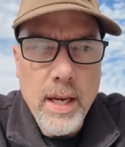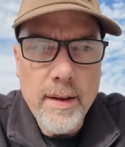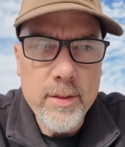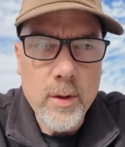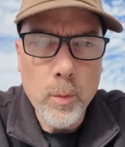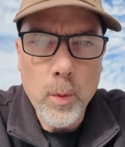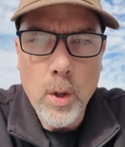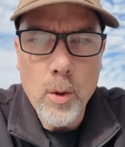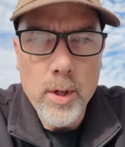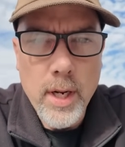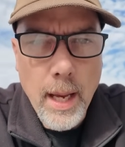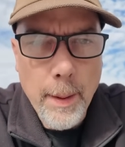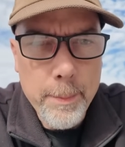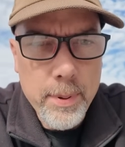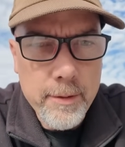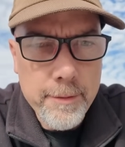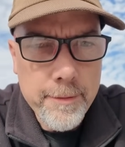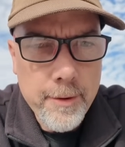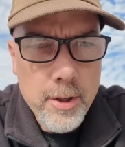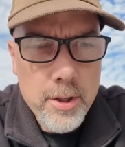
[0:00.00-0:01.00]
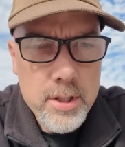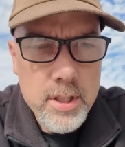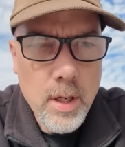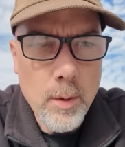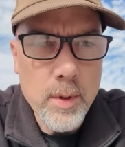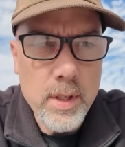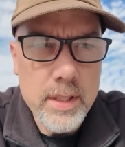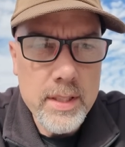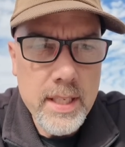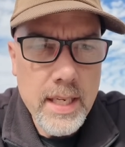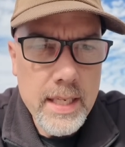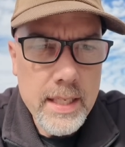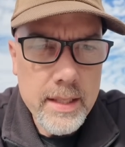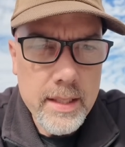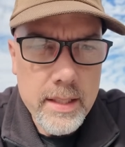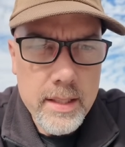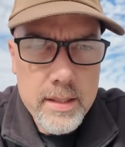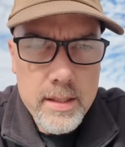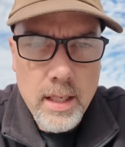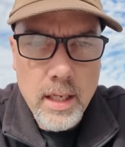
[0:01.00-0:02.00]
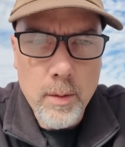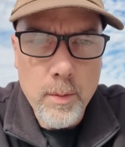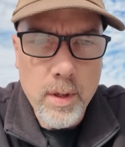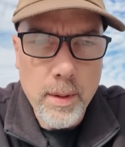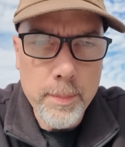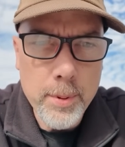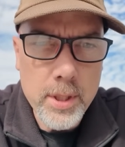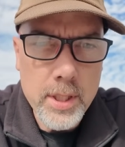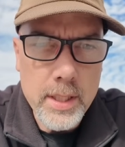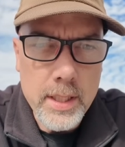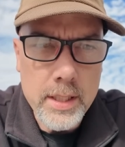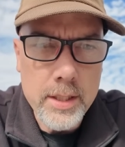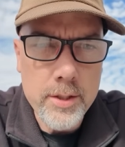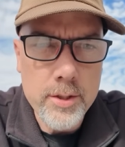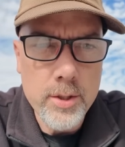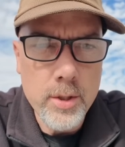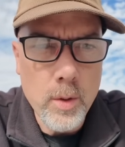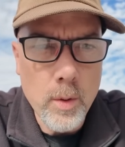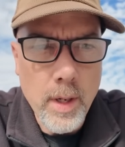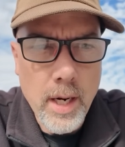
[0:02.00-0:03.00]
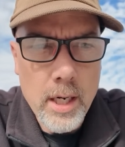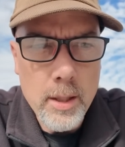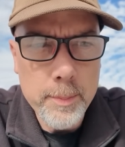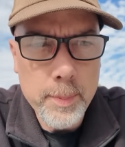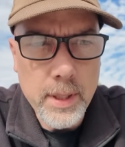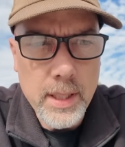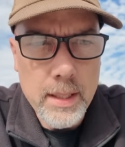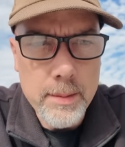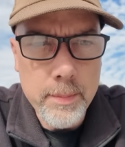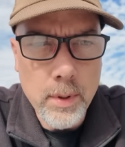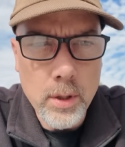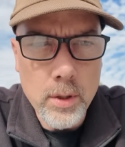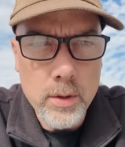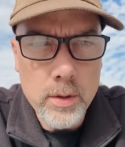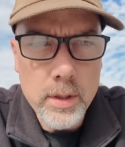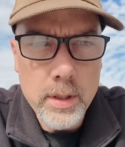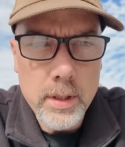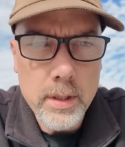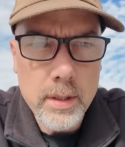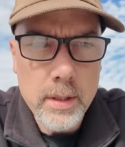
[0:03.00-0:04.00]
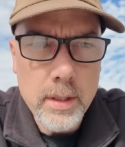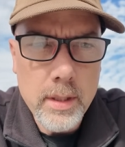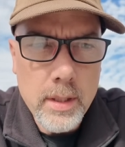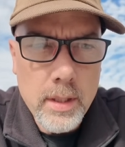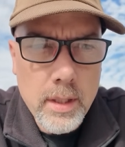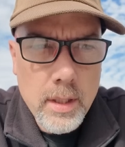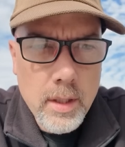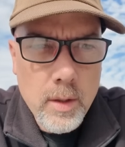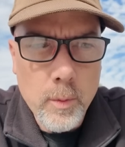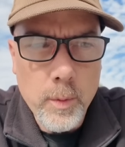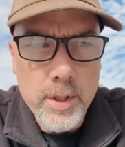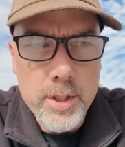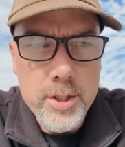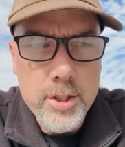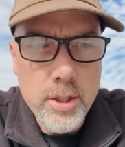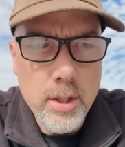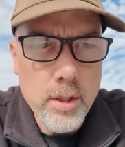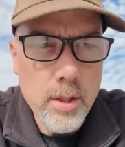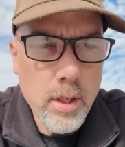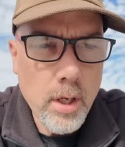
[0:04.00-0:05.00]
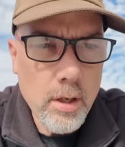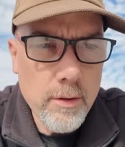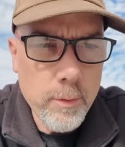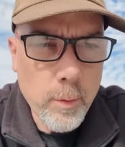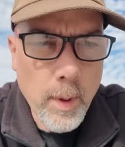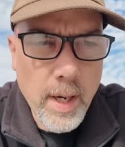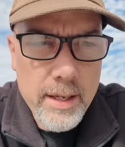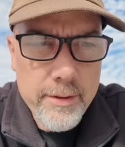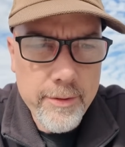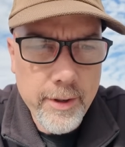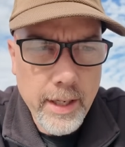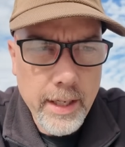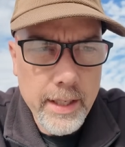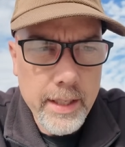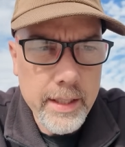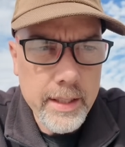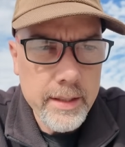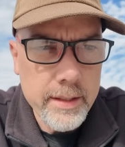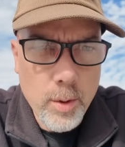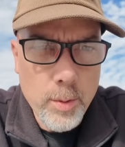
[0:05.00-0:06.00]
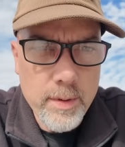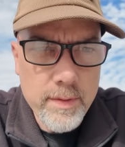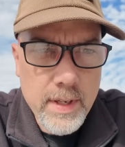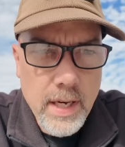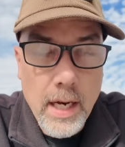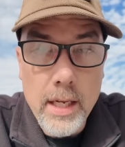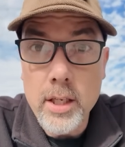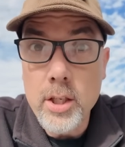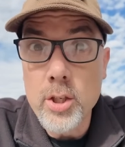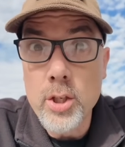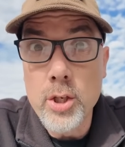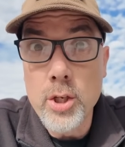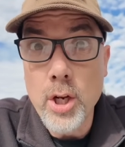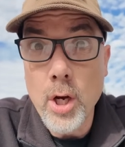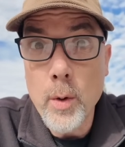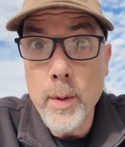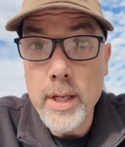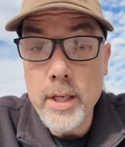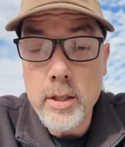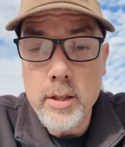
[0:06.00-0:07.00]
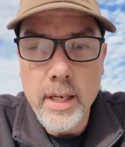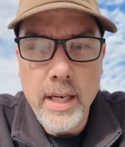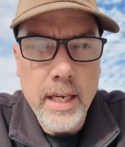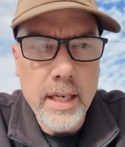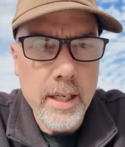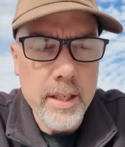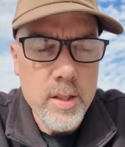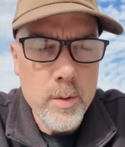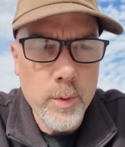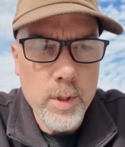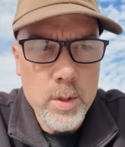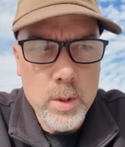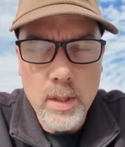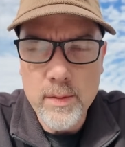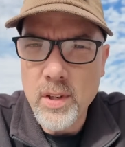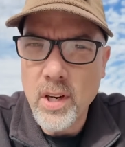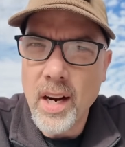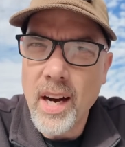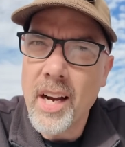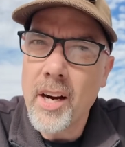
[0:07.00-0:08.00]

we have the WoAD app, but first I wanna take this and I wanna put it into airplane mode, which turned off Wi-Fi, so we've got no internet connection whatsoever.